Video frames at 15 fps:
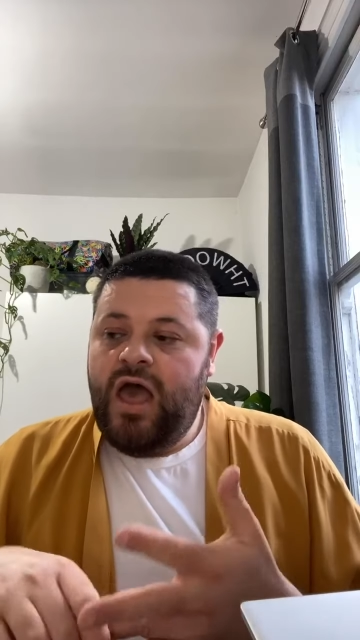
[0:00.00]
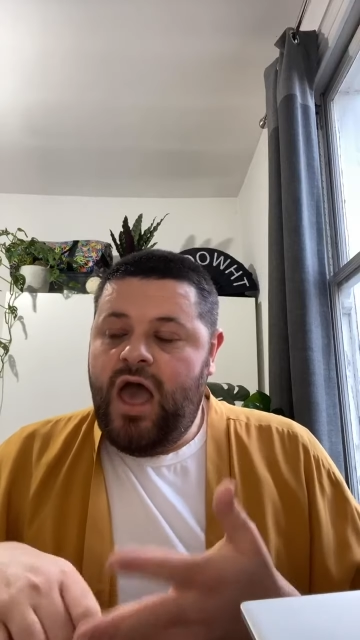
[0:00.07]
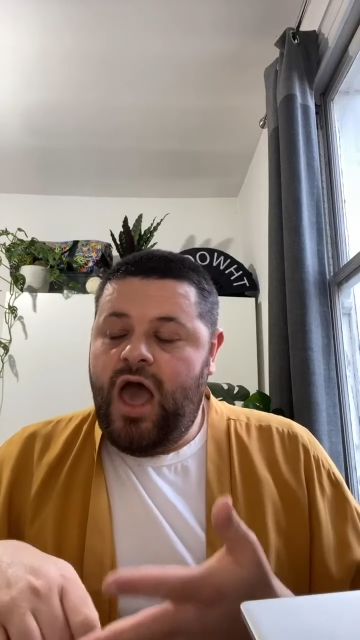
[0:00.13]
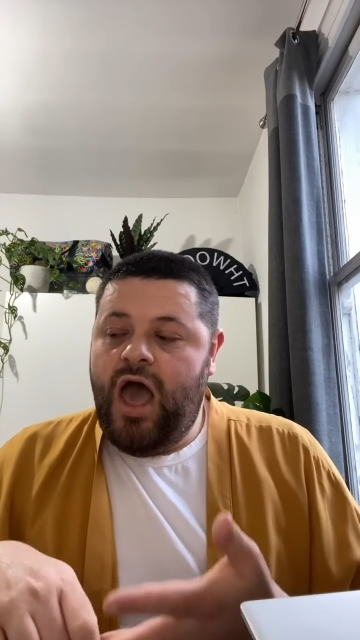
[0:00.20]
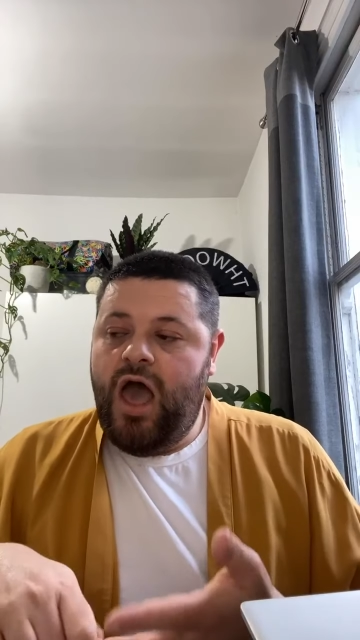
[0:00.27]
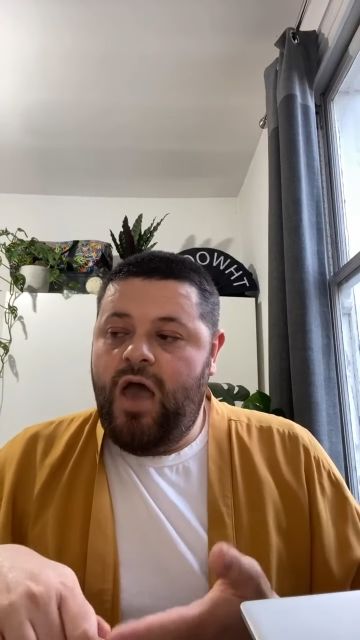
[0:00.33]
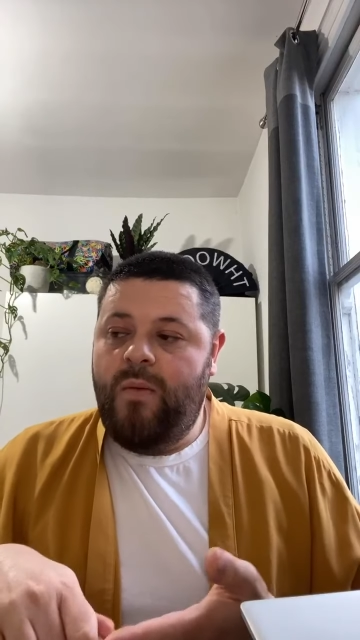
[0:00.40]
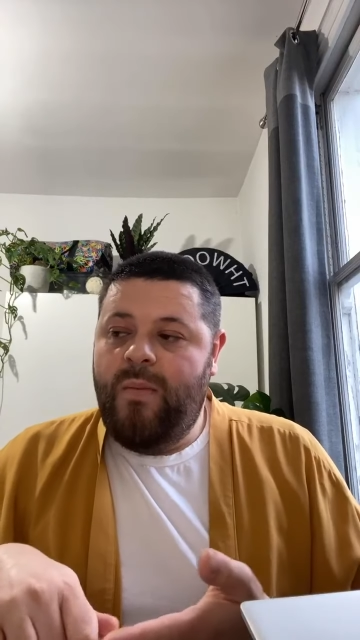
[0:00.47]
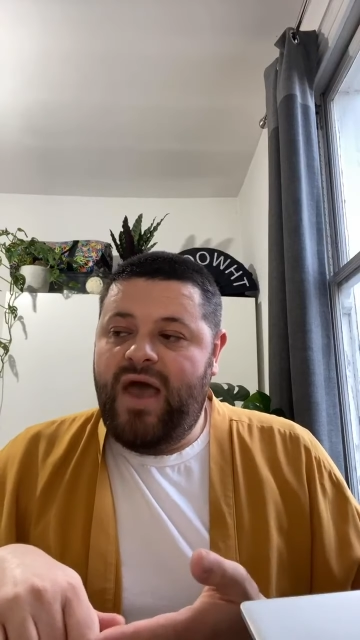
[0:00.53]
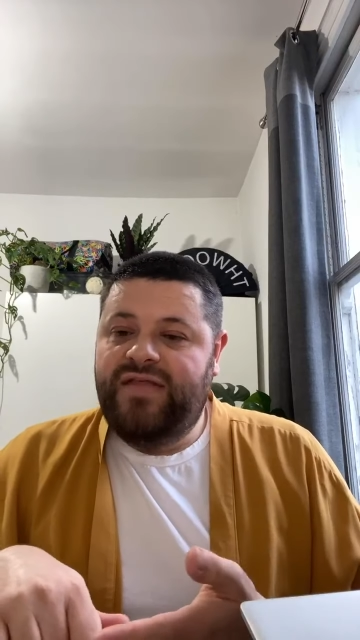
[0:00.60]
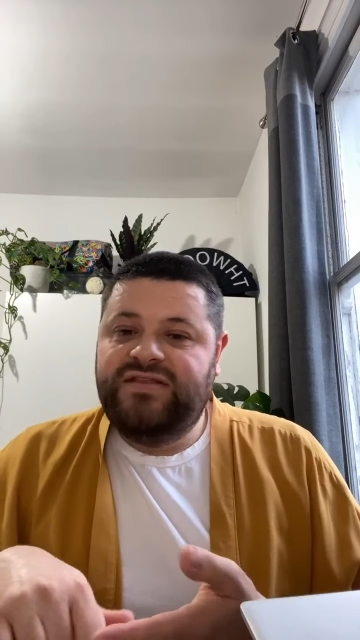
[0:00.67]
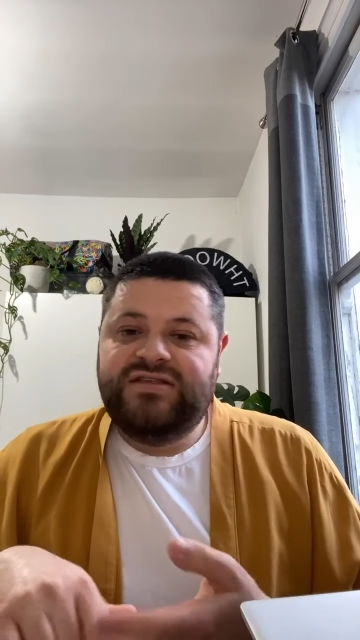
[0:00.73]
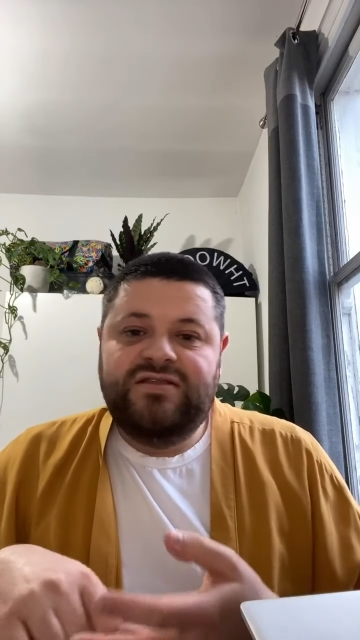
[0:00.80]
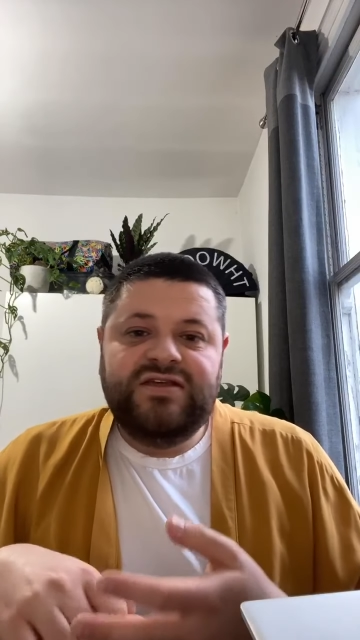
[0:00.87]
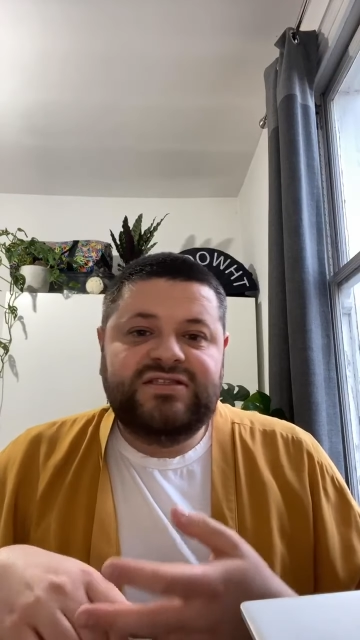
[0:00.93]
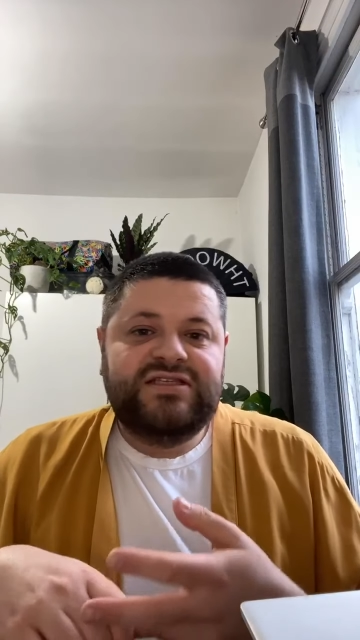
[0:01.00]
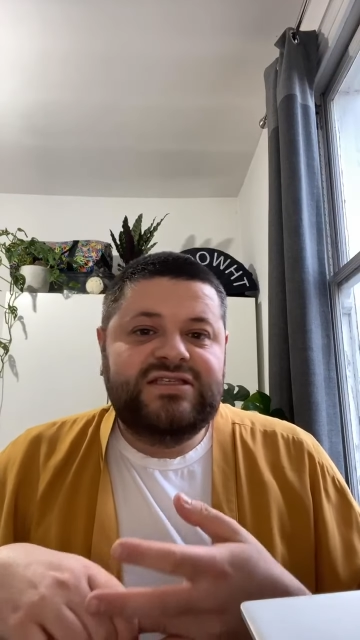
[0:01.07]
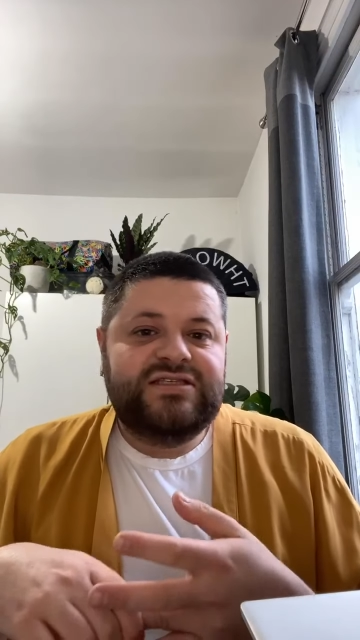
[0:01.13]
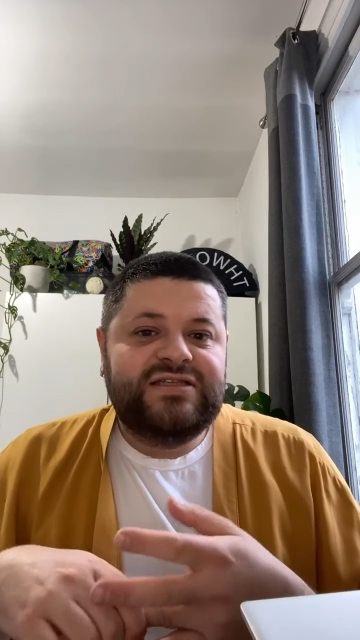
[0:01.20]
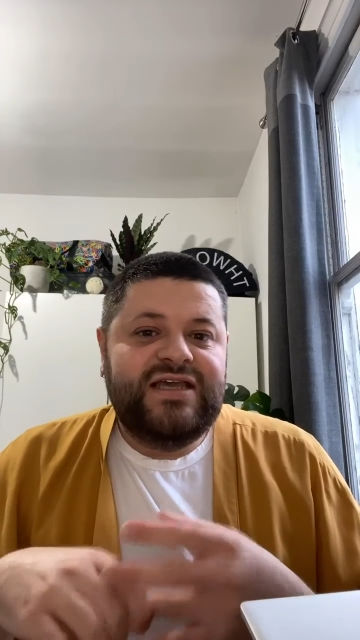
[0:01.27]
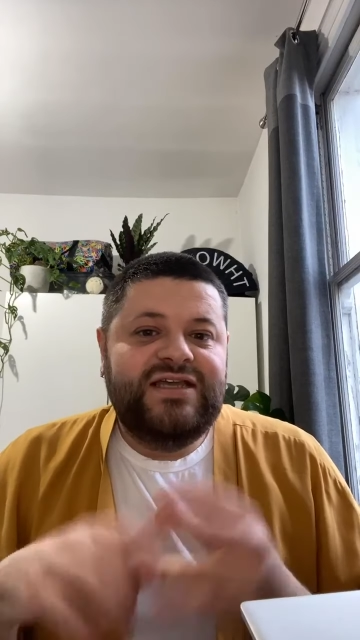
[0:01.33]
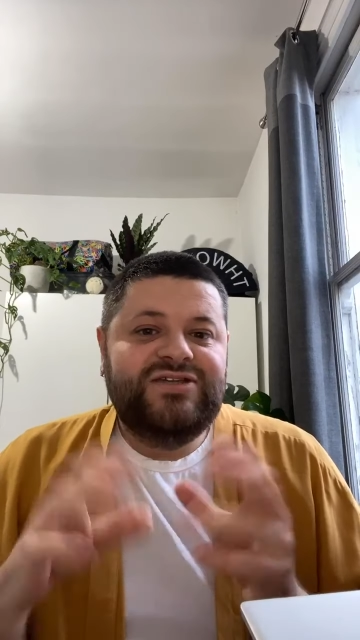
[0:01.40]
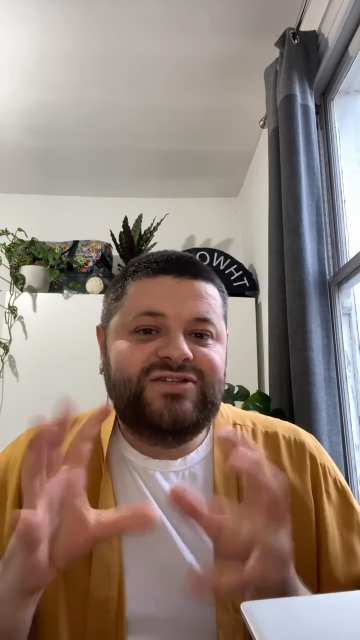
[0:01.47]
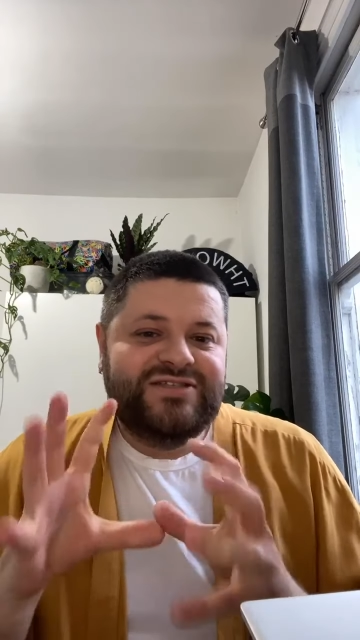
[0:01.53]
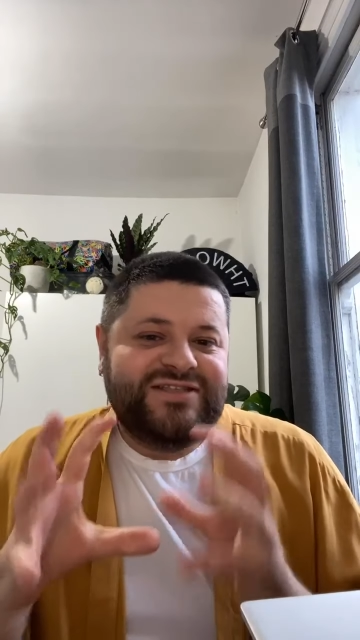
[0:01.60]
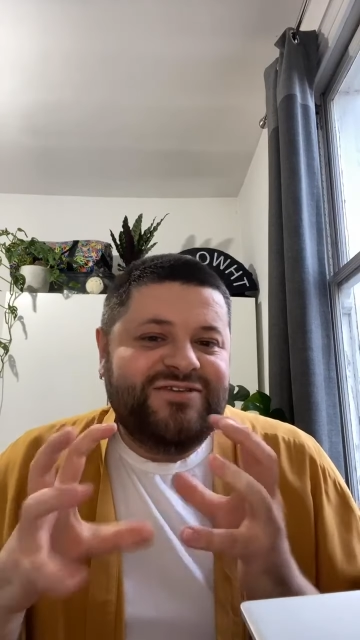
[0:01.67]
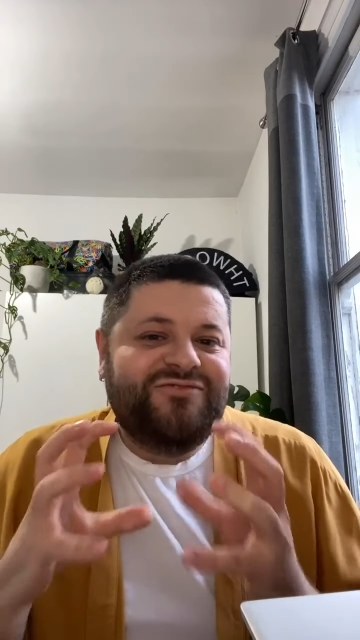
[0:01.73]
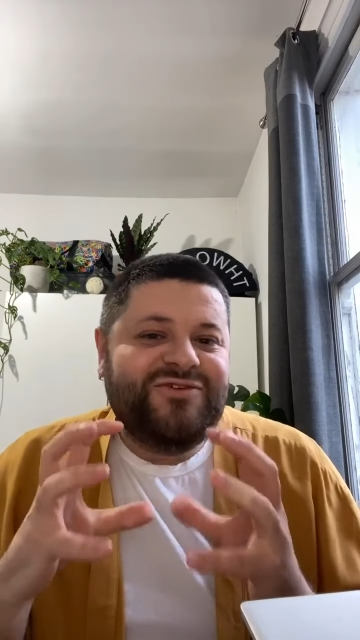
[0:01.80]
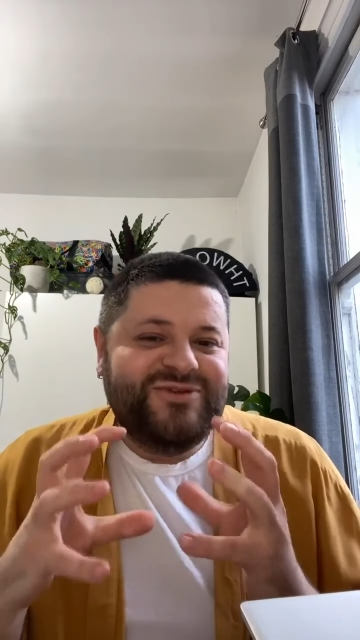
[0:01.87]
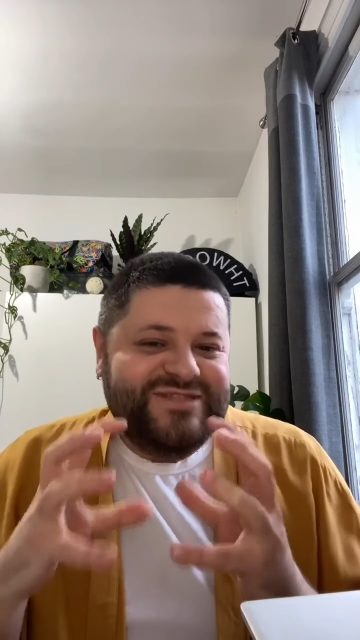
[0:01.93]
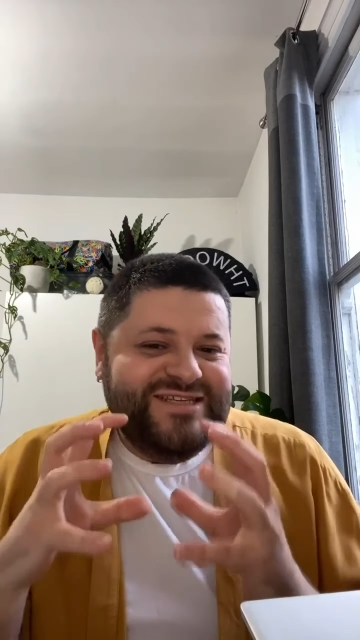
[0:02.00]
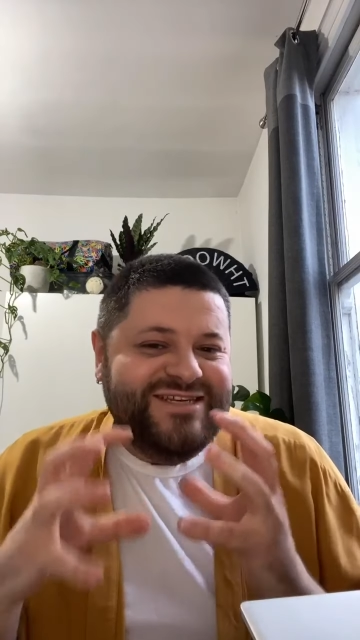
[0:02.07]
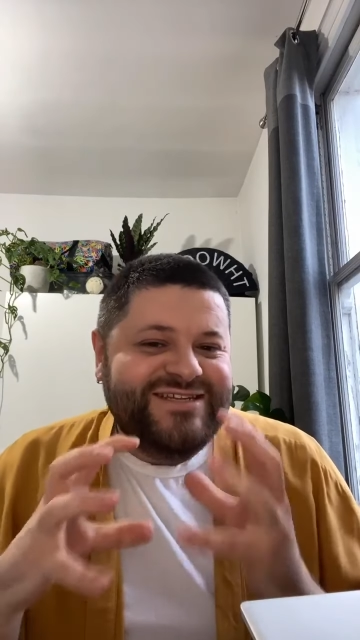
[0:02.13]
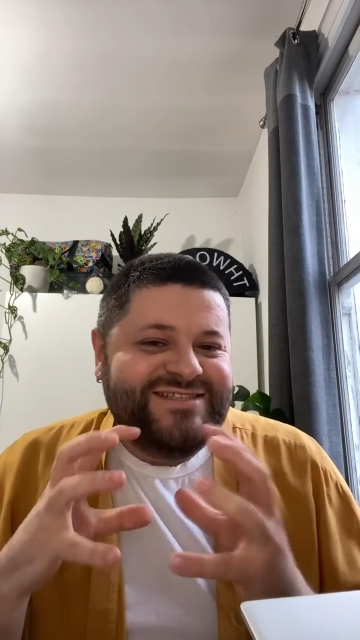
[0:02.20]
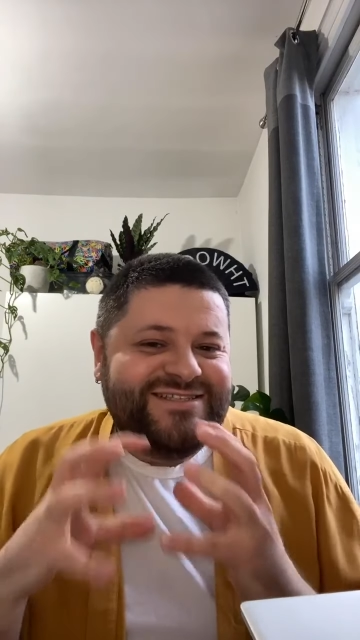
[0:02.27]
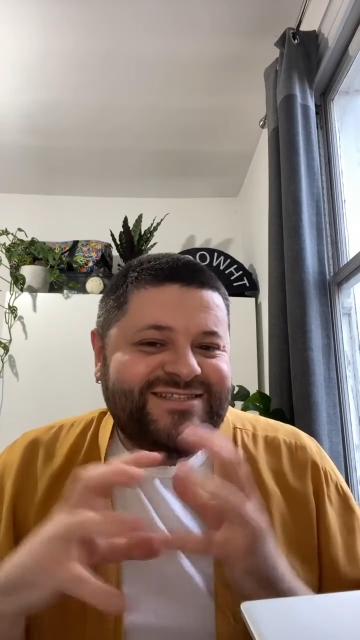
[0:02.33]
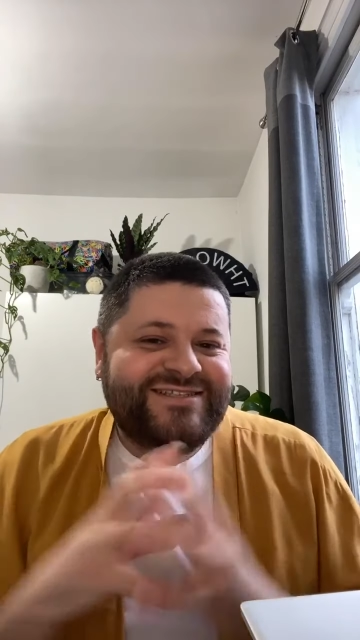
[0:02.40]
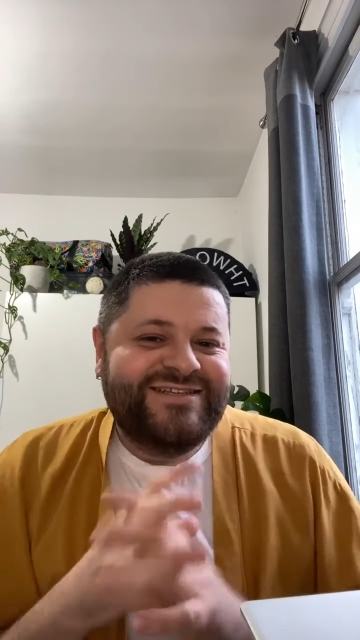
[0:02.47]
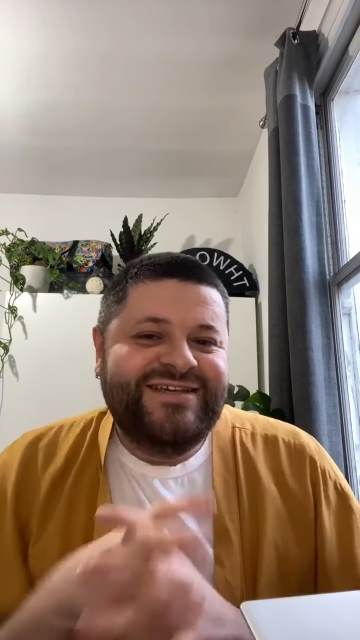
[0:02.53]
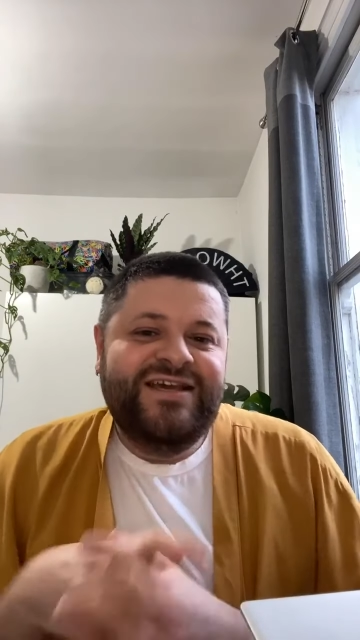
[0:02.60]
And so there's this interesting fruitiness